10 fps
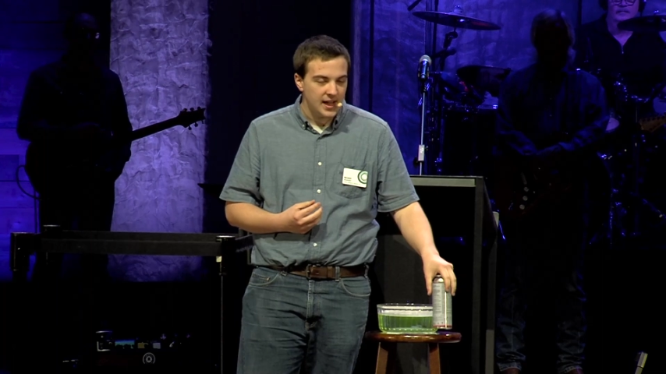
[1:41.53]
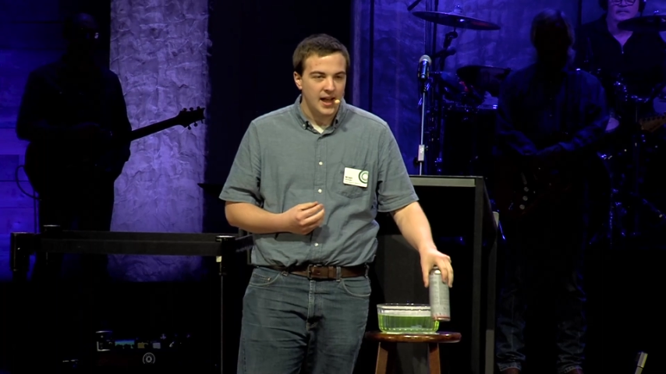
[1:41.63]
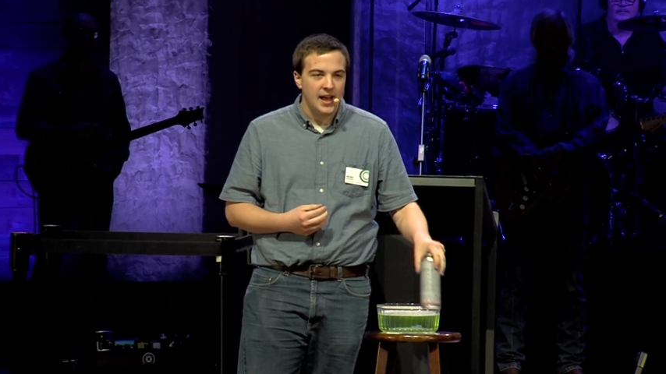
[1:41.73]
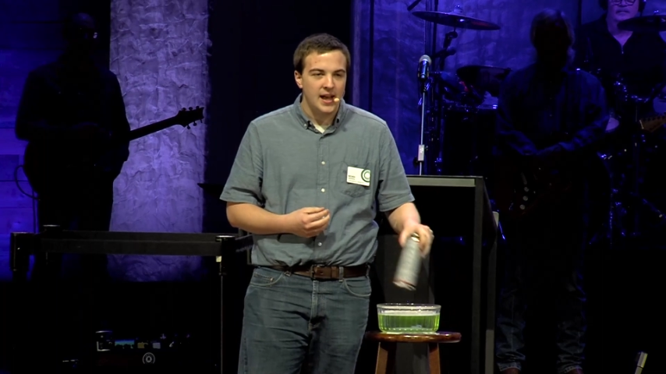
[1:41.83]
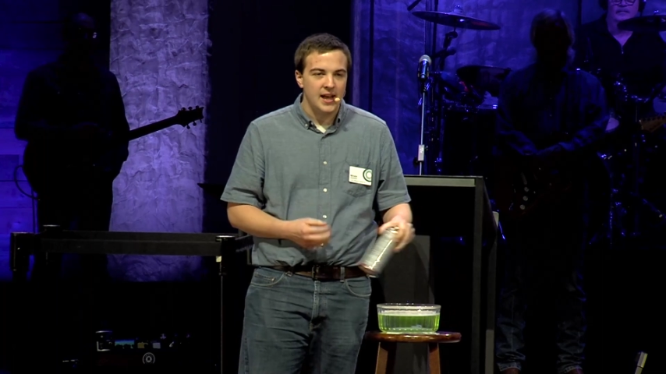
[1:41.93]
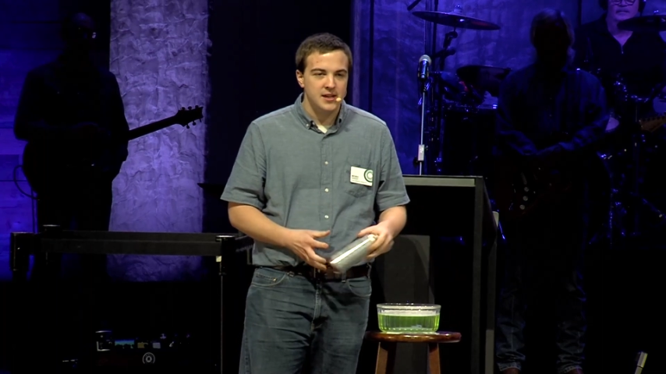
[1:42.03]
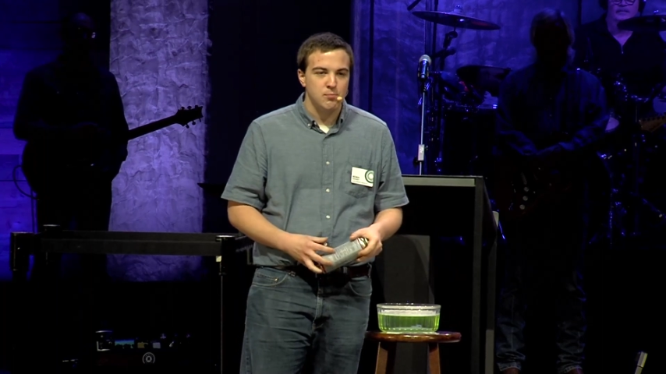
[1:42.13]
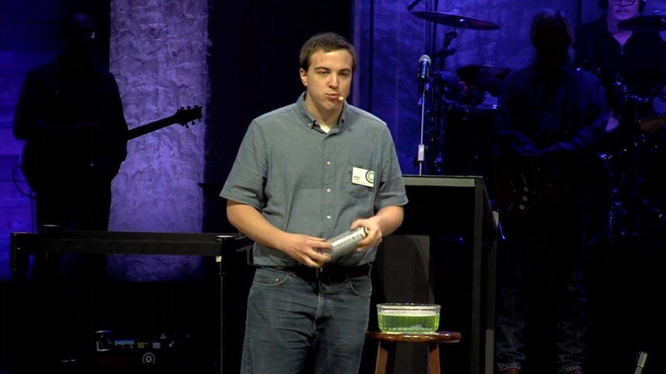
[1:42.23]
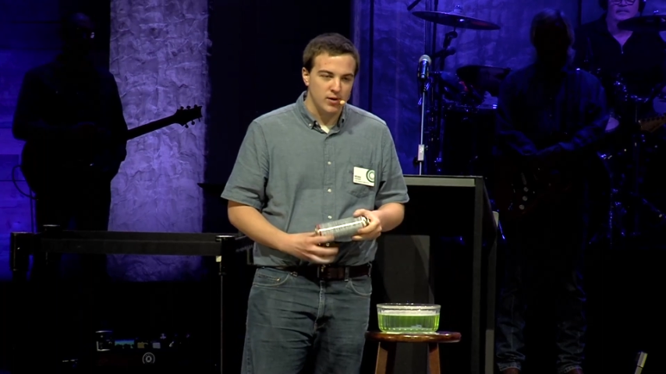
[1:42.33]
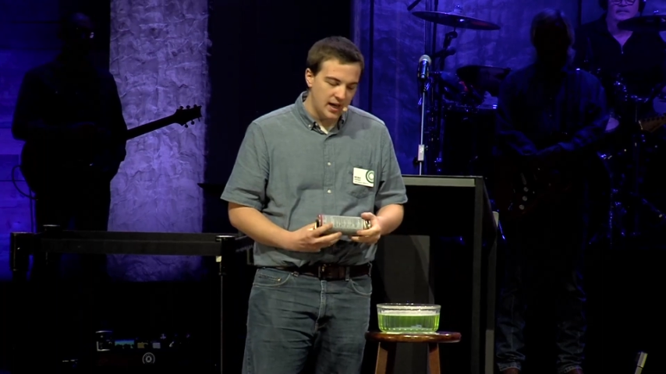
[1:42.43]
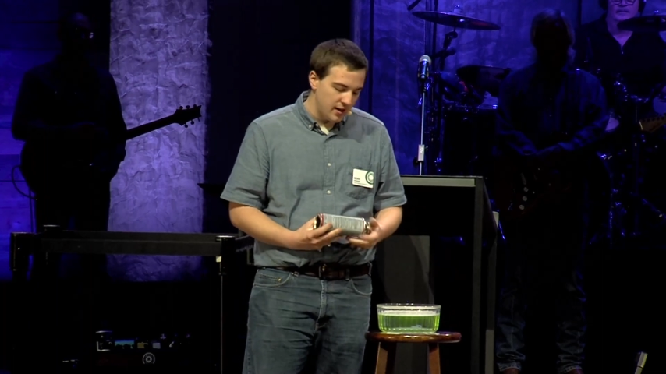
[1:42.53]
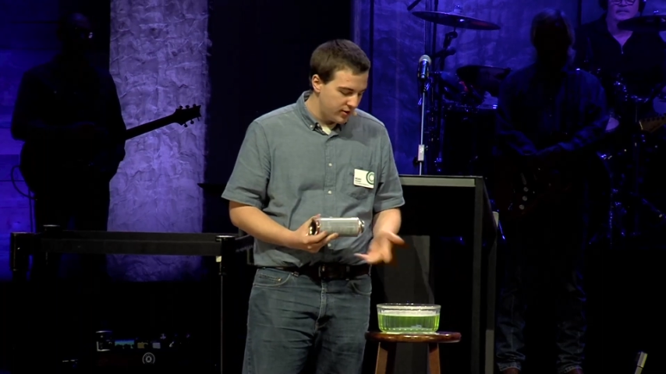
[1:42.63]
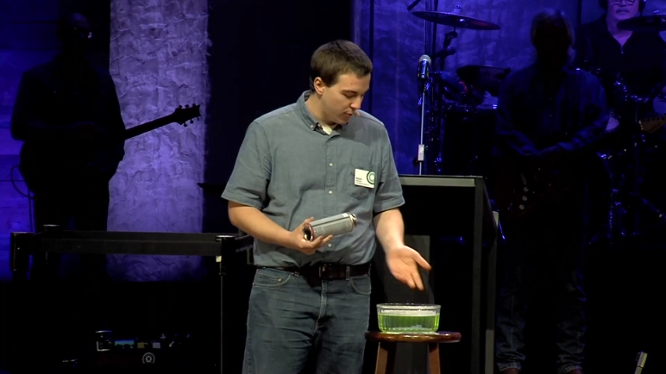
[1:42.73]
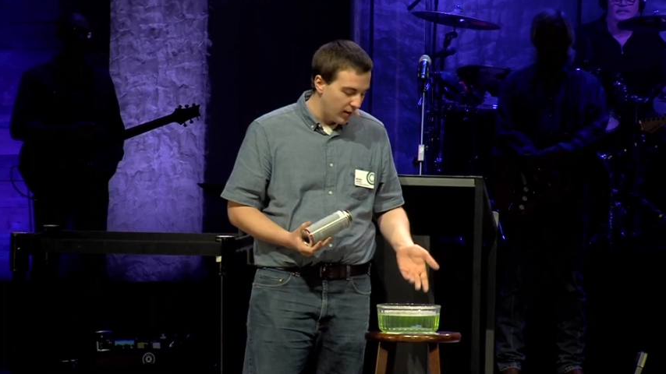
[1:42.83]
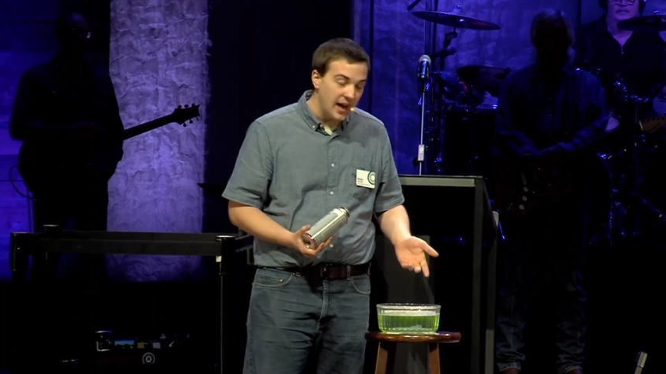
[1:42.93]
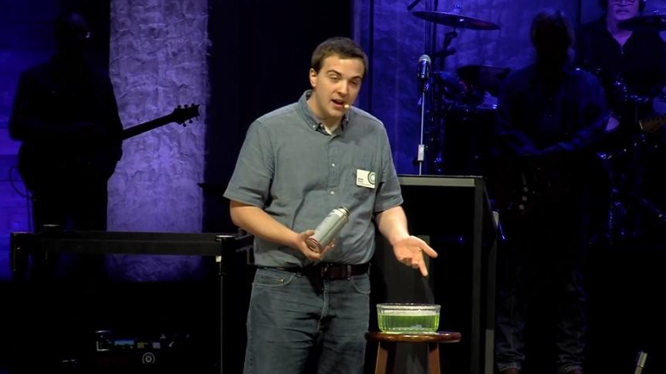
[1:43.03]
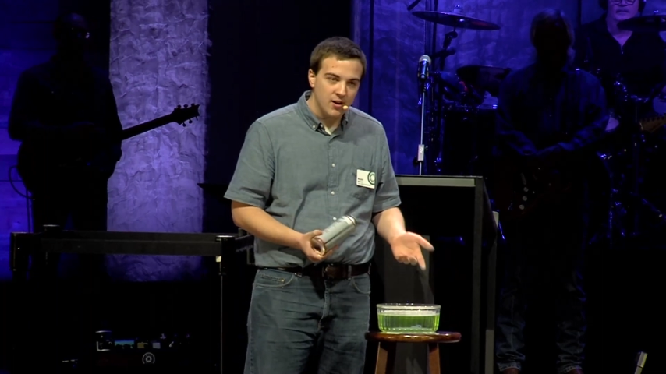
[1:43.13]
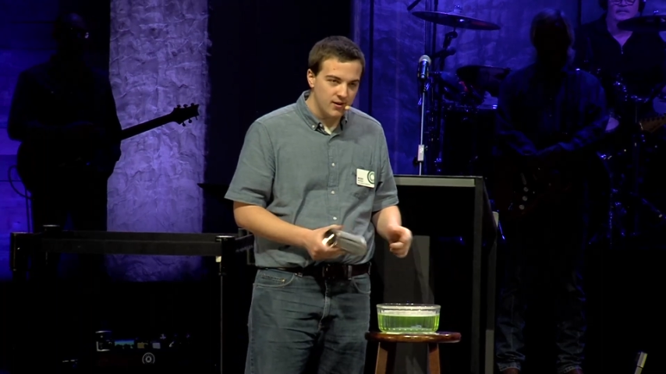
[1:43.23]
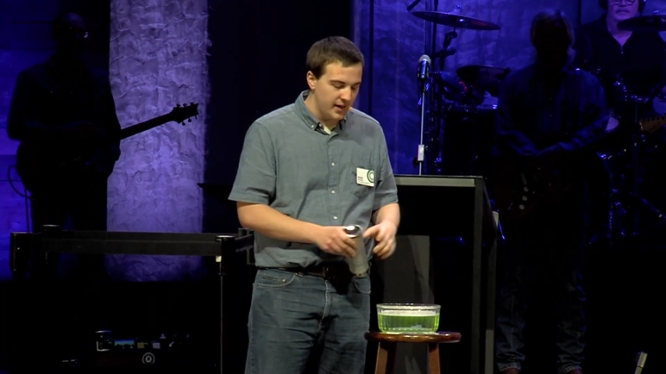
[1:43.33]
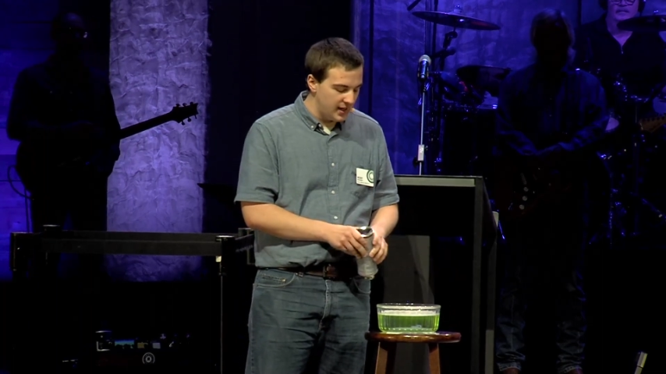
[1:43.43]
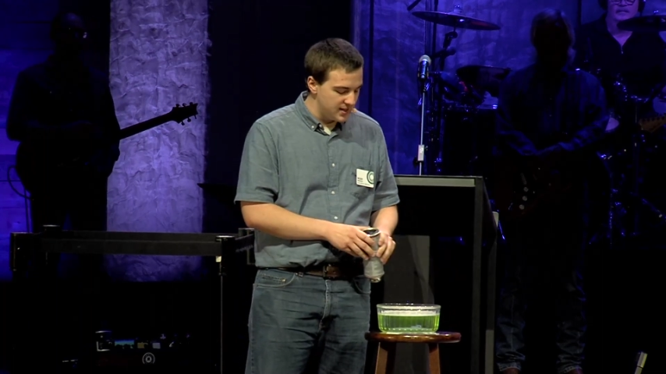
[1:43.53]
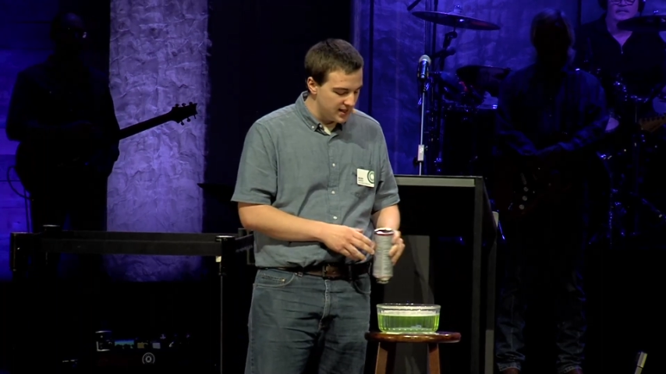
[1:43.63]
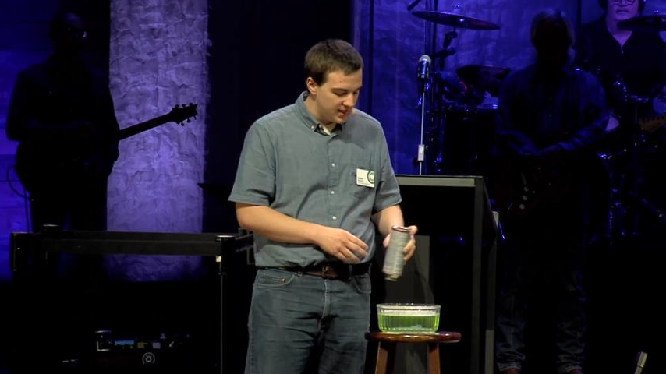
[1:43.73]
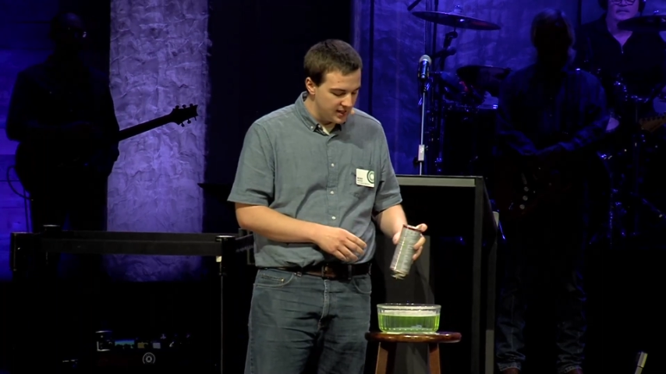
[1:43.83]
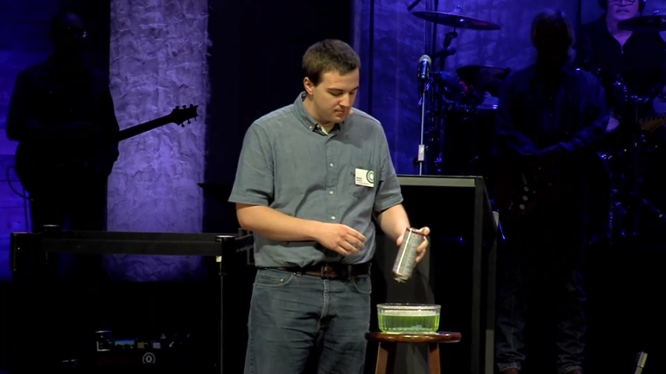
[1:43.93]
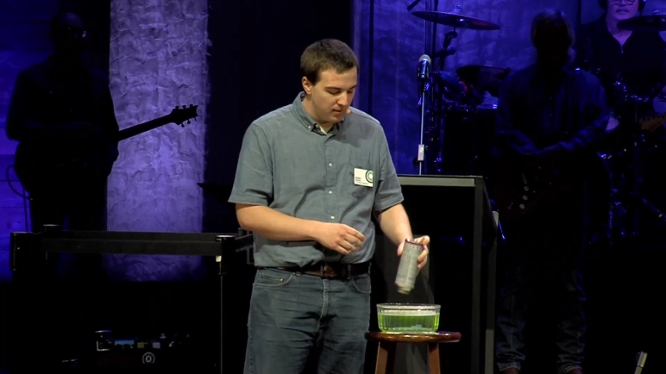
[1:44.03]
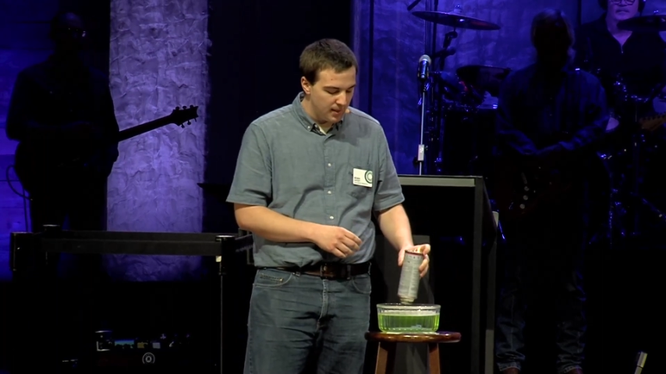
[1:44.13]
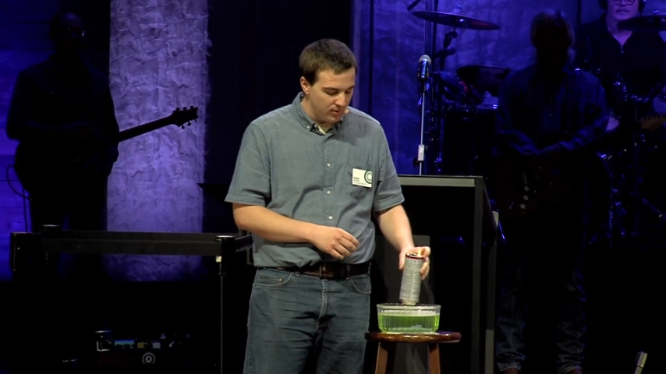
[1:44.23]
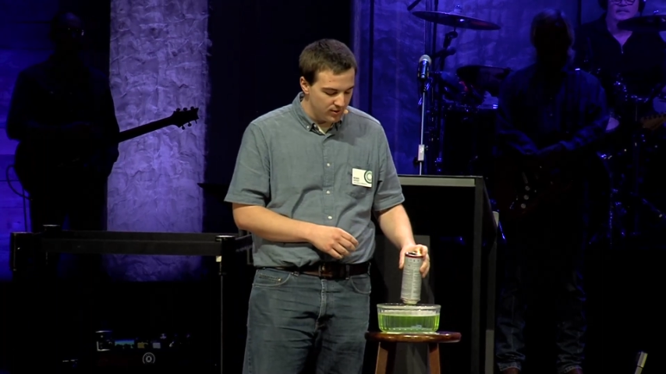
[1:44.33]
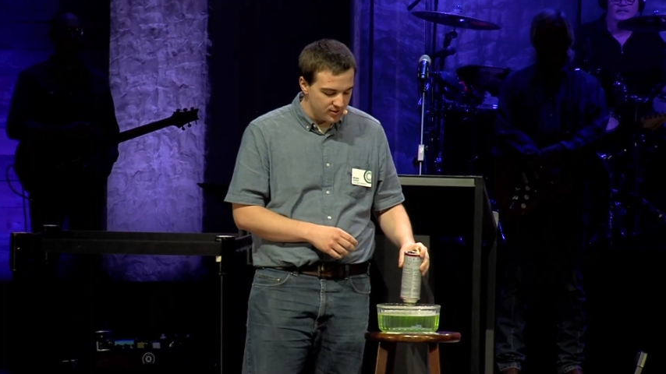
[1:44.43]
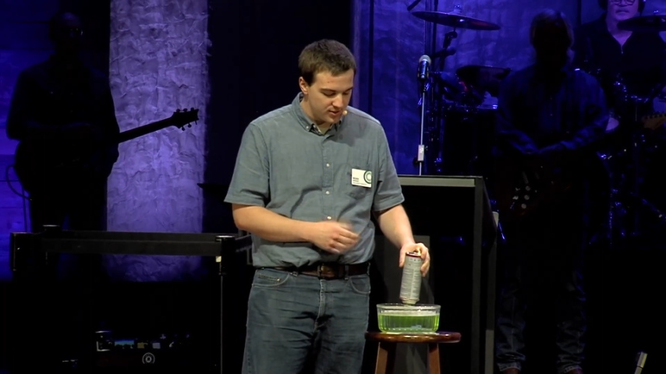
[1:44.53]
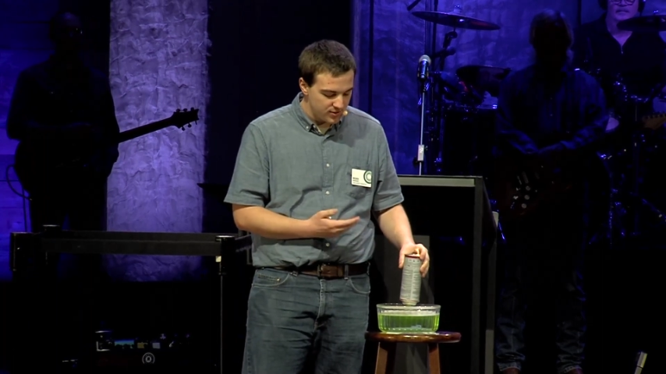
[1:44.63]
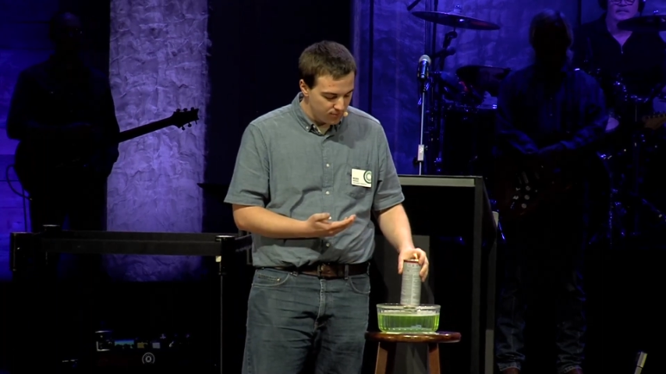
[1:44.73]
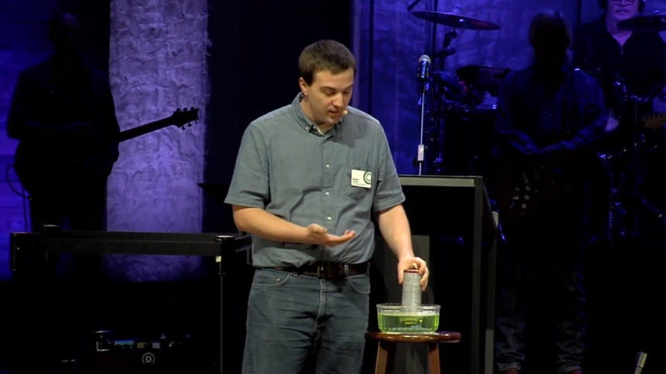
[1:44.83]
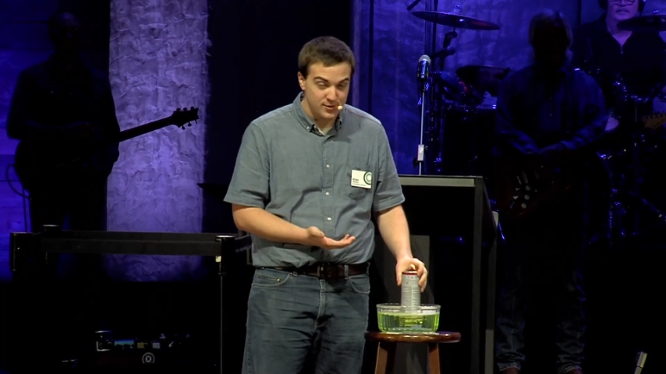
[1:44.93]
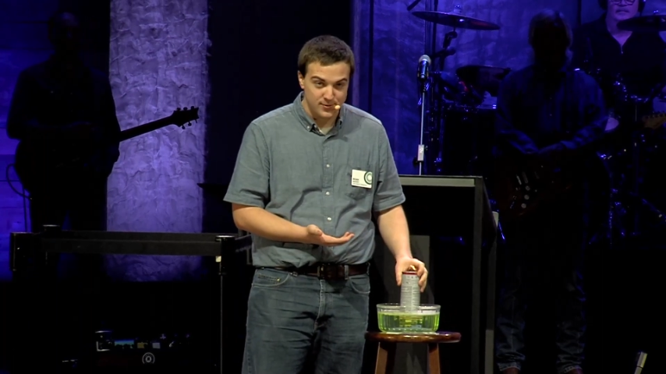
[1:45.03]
add breath or air into these bubbles, watch what